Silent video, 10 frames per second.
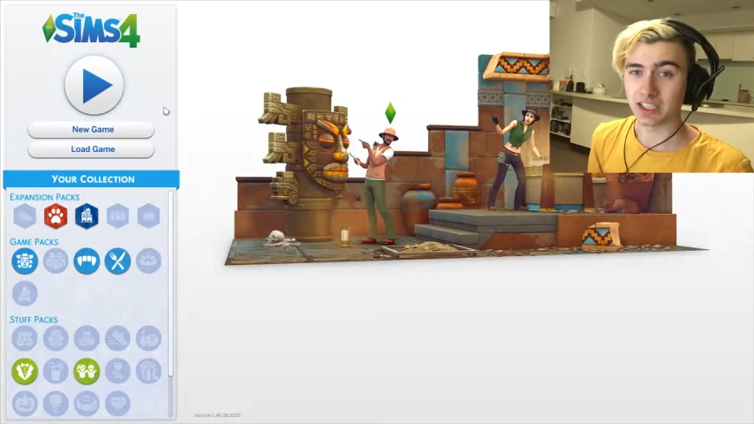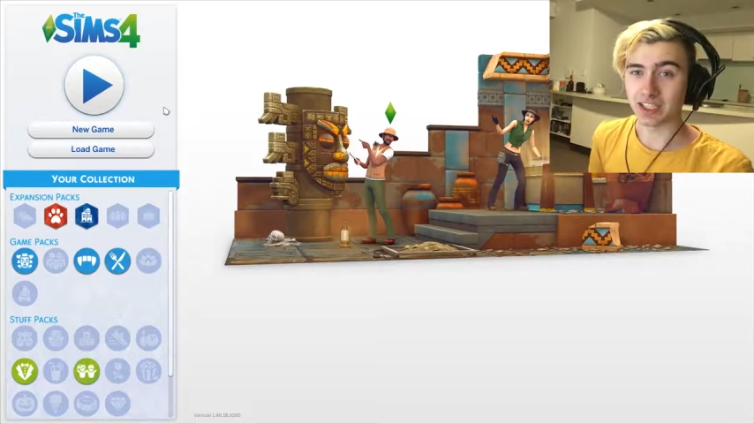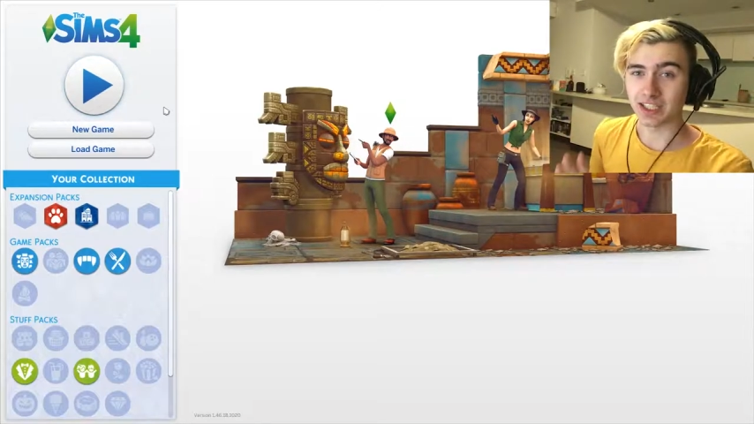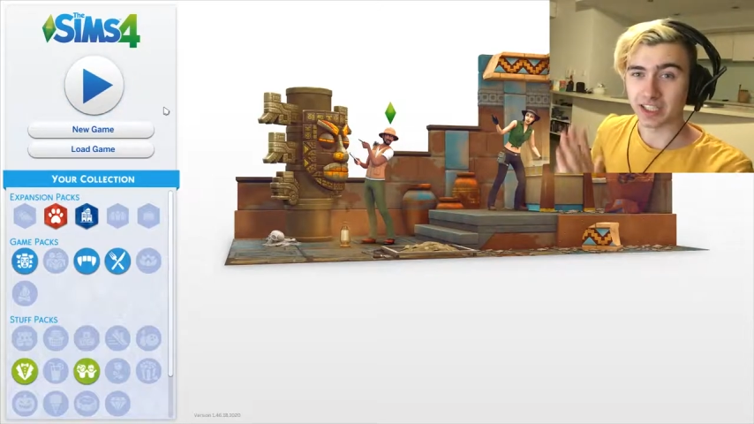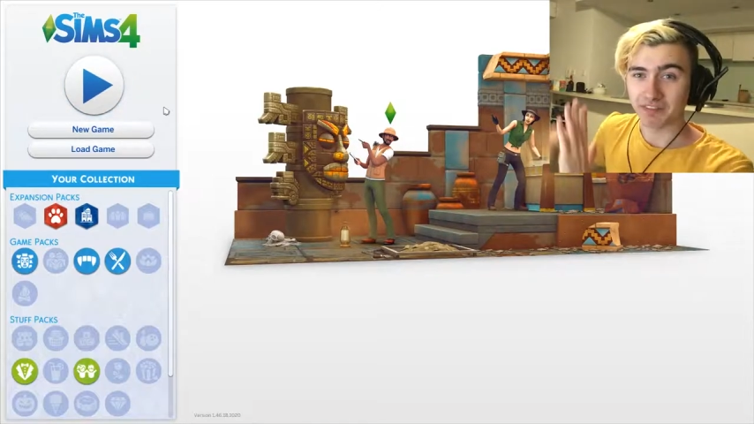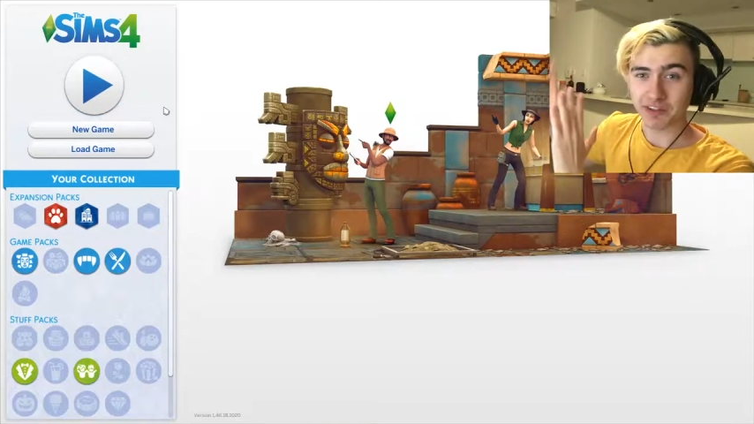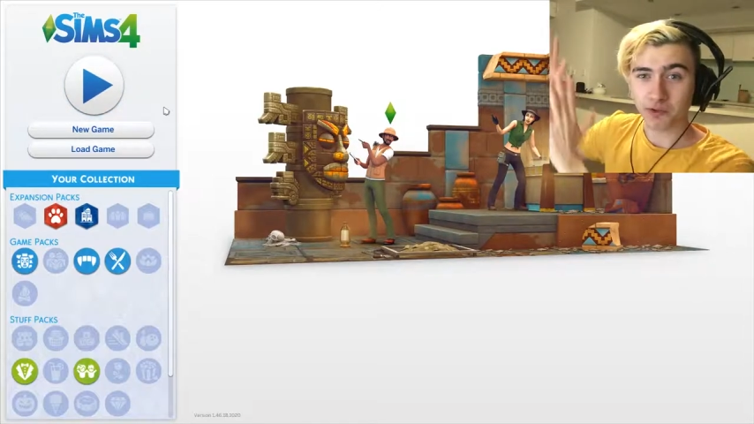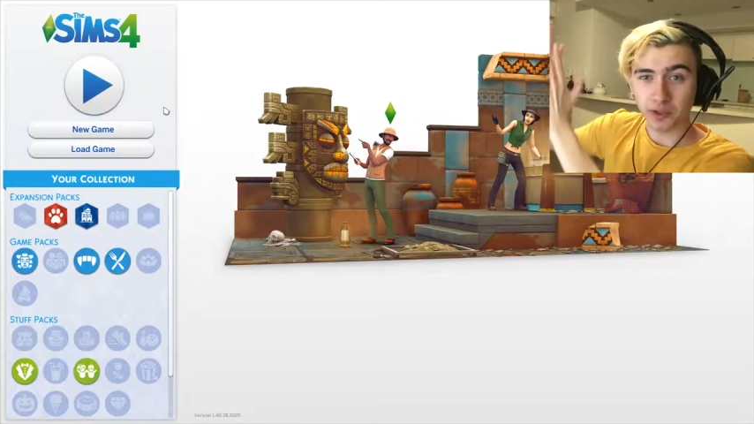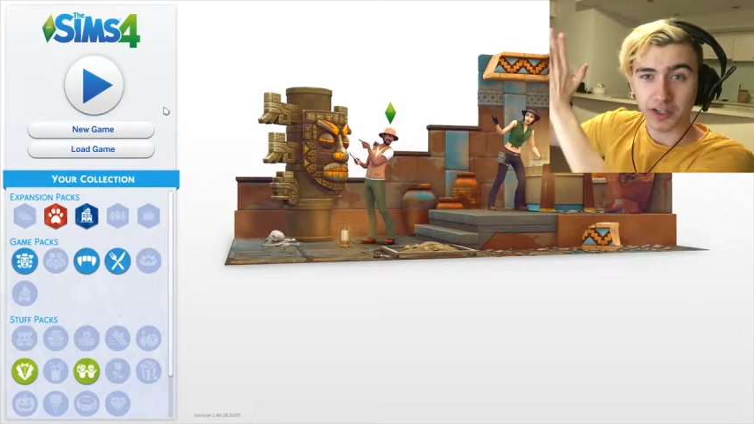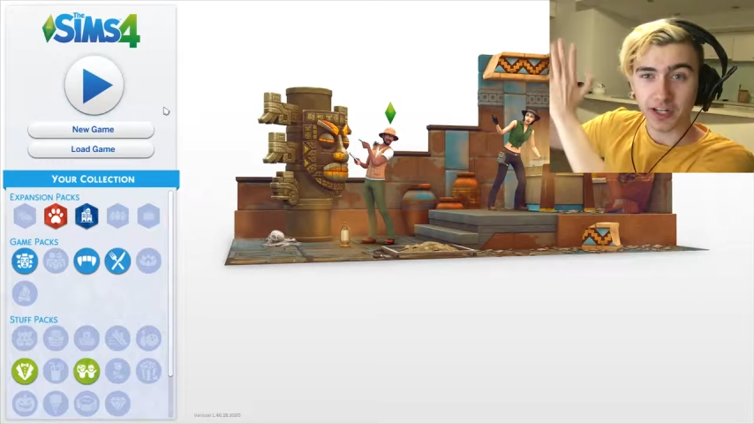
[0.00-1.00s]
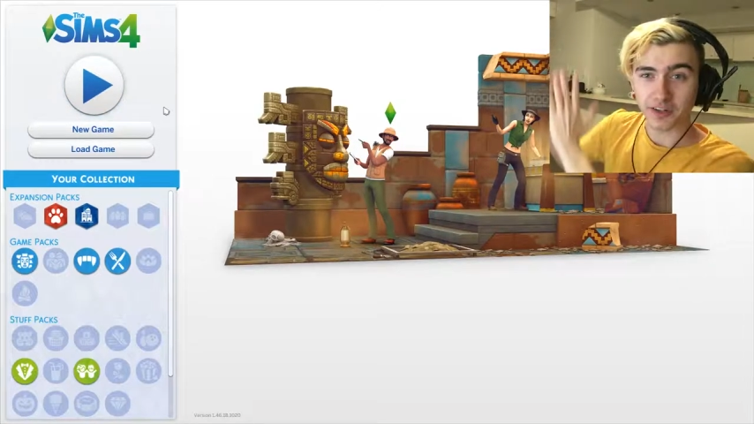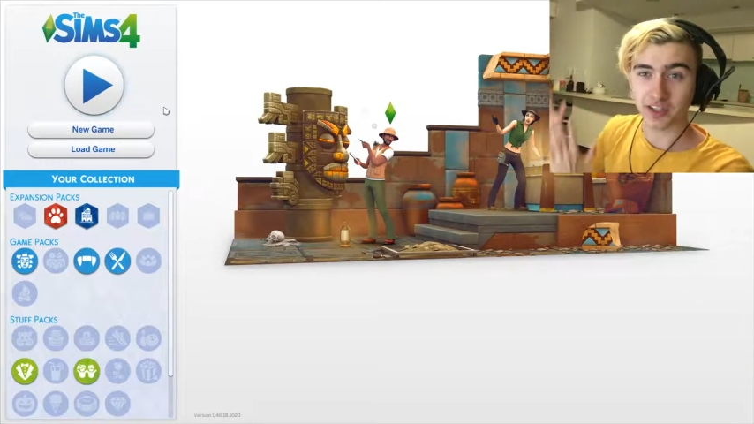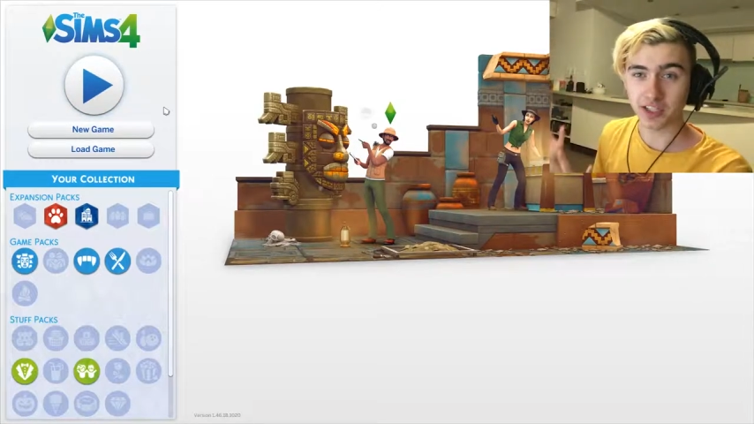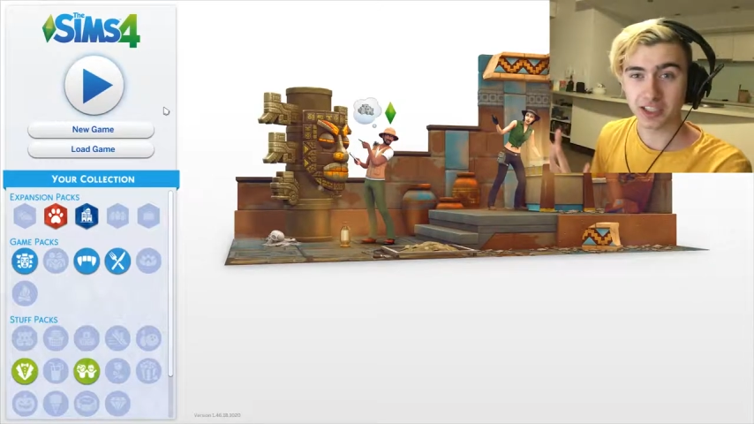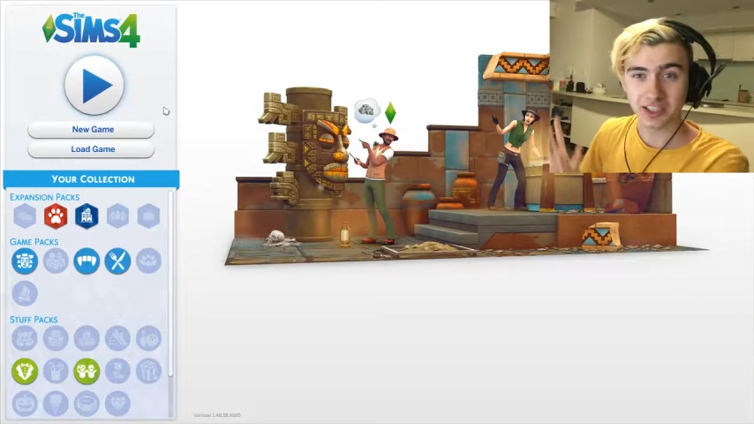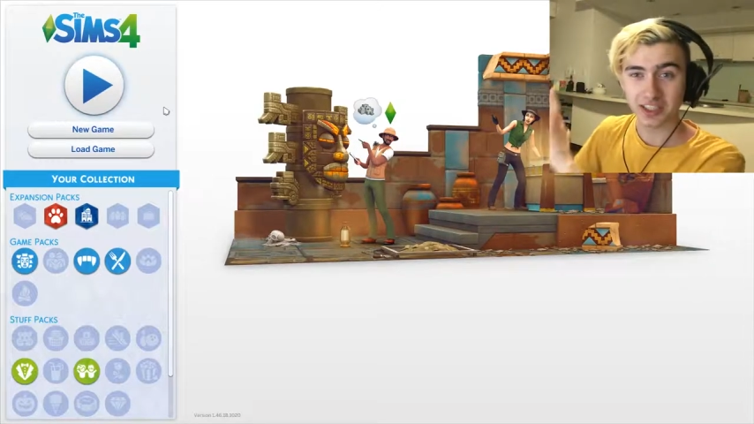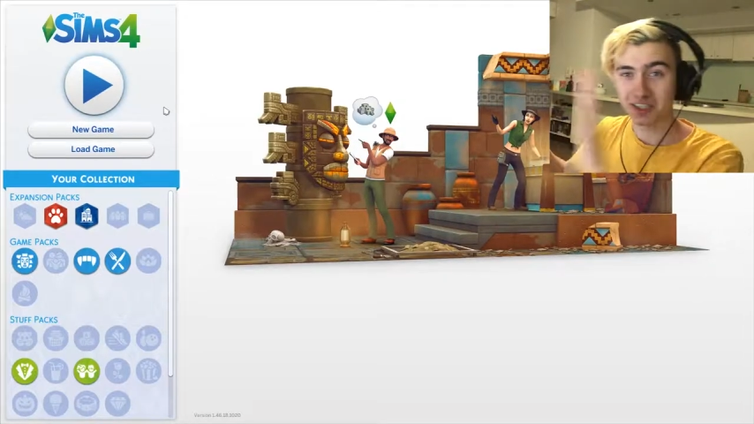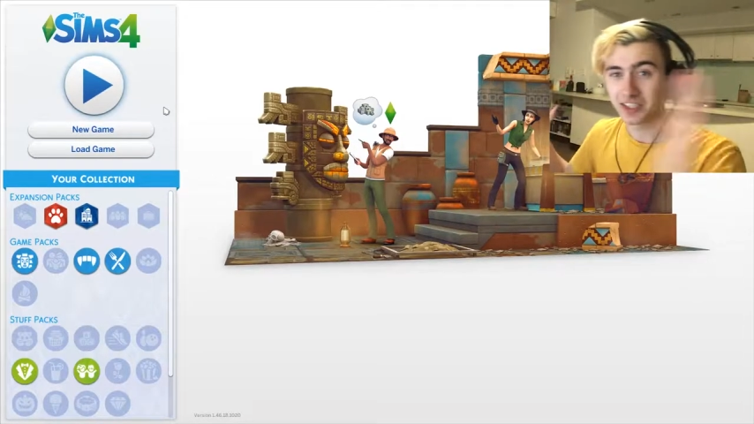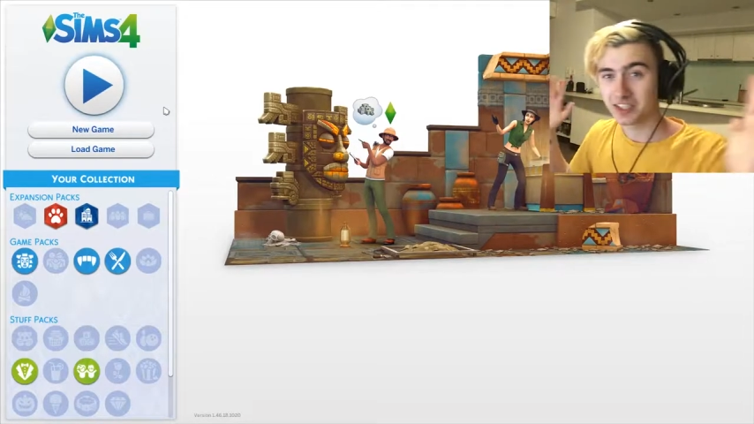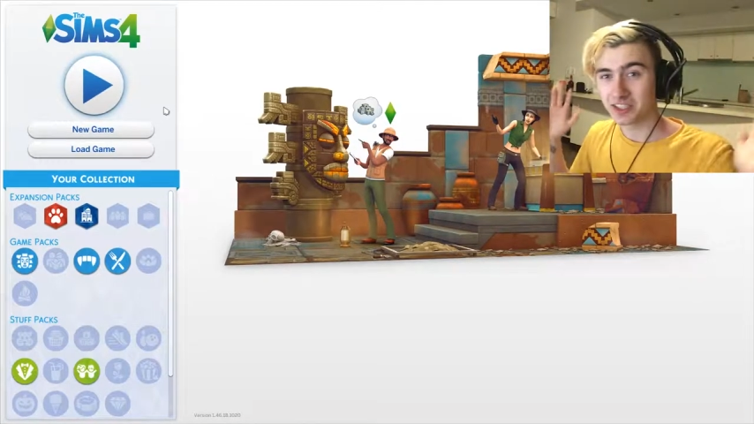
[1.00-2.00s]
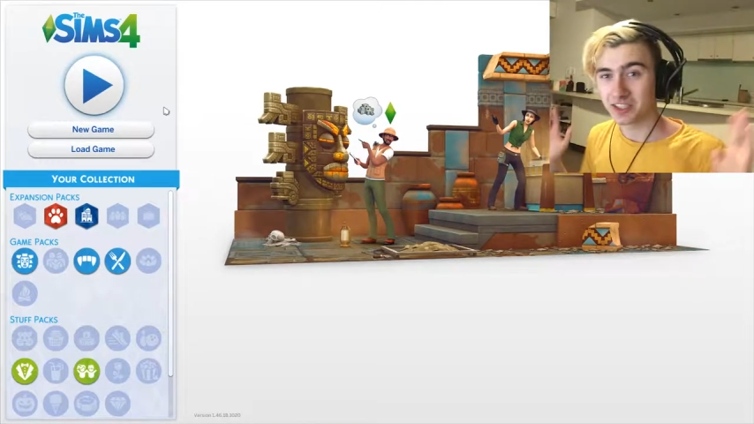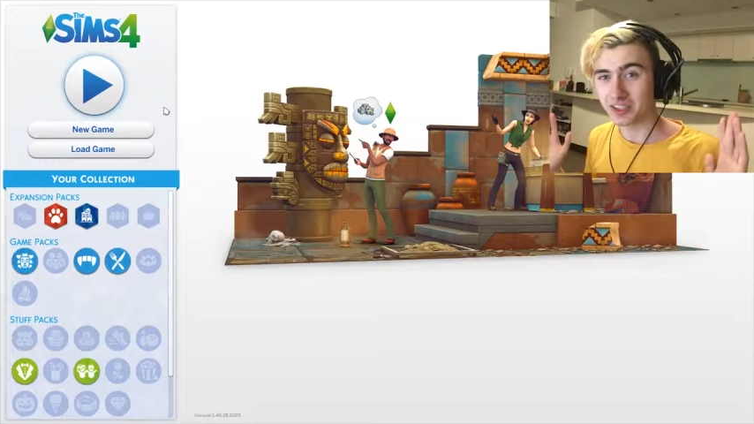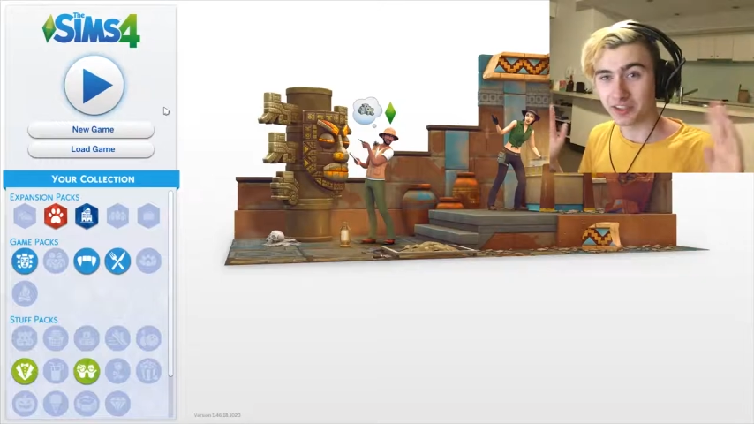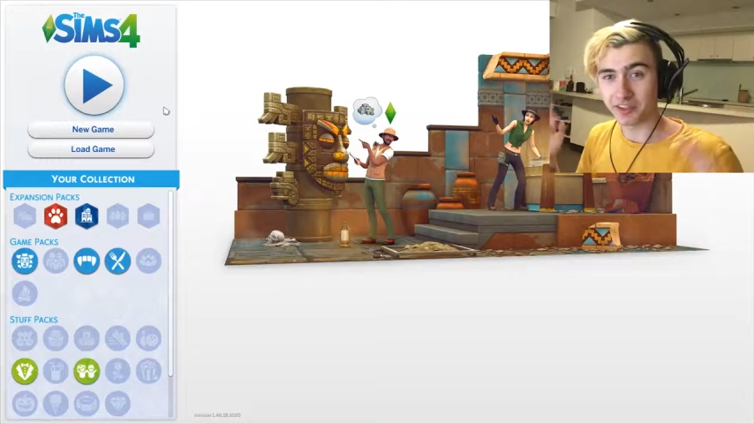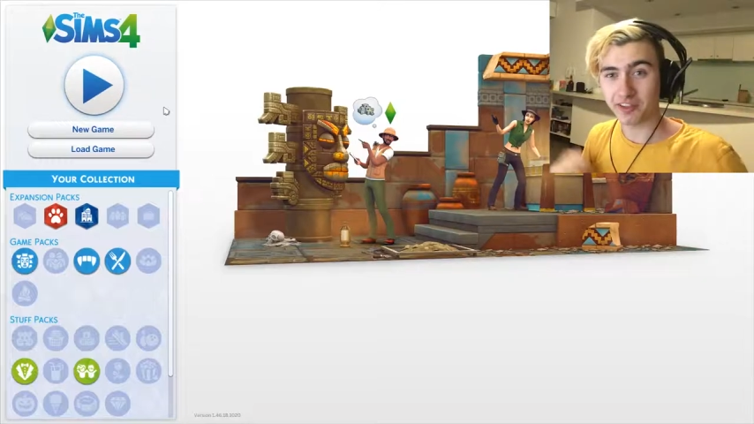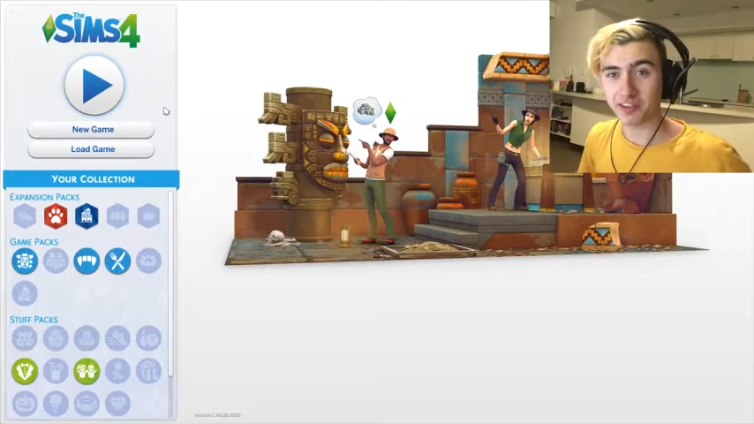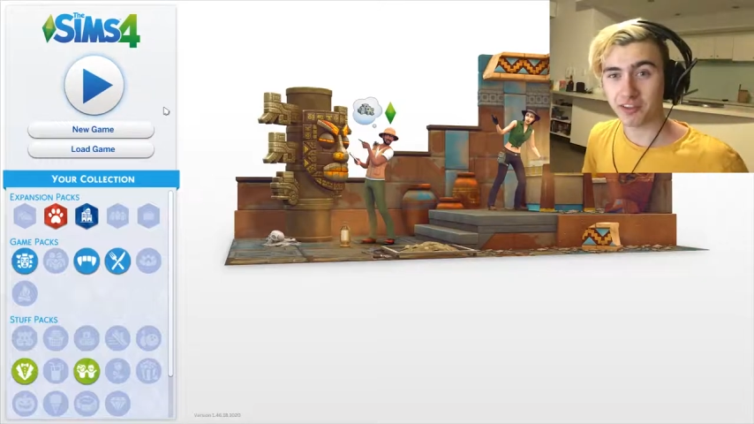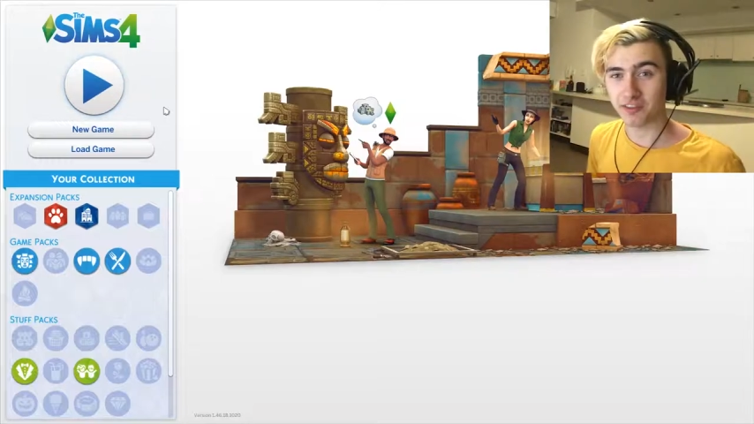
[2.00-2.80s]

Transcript: I'll have sorted out this